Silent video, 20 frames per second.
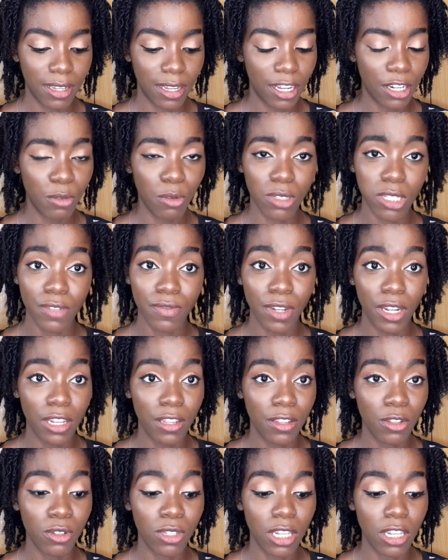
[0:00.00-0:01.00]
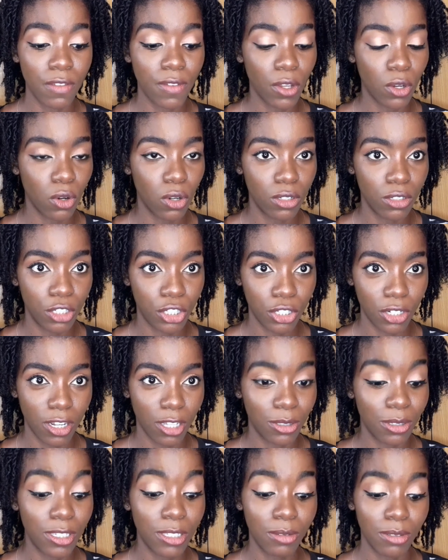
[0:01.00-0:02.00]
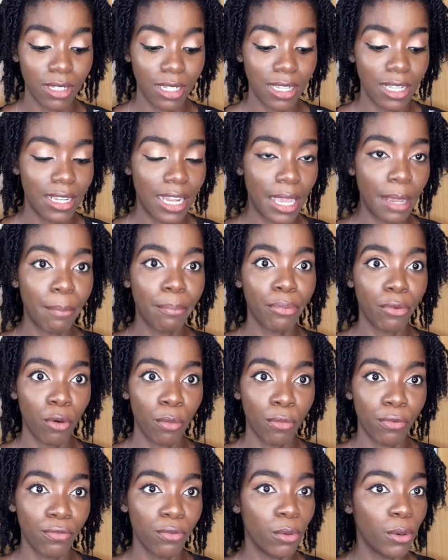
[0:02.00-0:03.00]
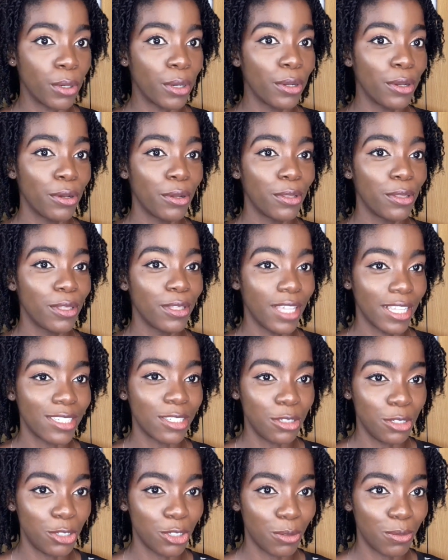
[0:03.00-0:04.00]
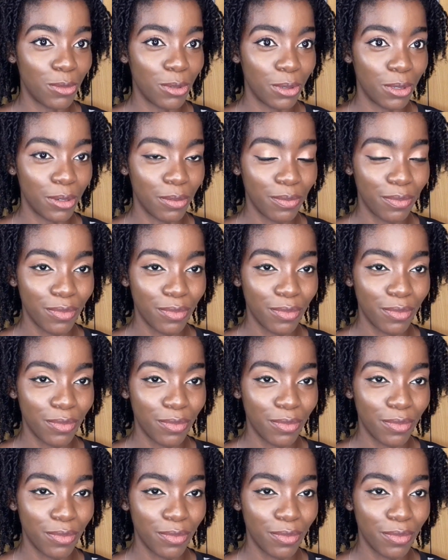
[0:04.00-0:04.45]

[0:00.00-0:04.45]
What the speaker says: I didn't want to use a leave-in conditioner, so this was actually like bomb for getting the job done.